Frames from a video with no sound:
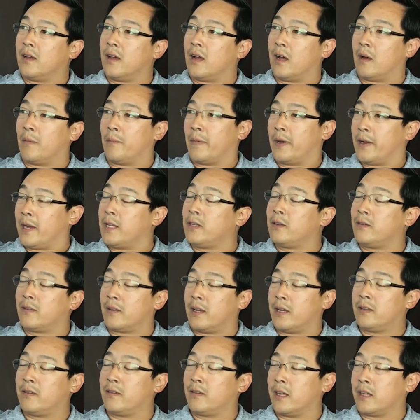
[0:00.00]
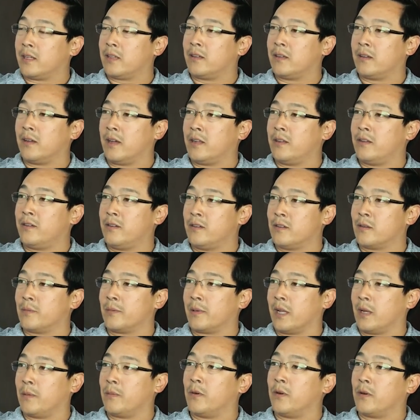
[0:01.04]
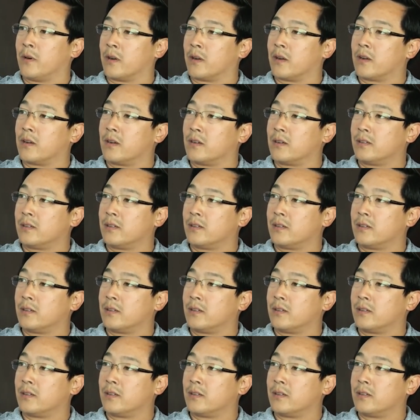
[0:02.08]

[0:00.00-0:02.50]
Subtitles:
I do enjoy playing poker.